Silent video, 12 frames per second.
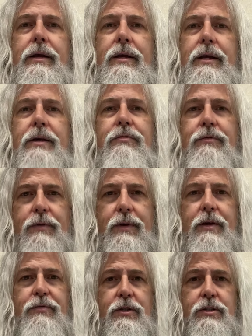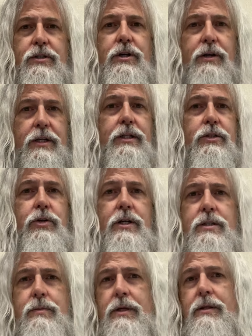if you're starting to
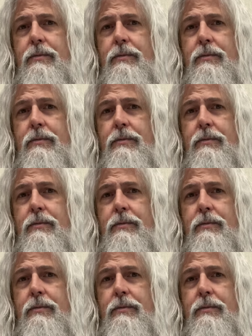trust me,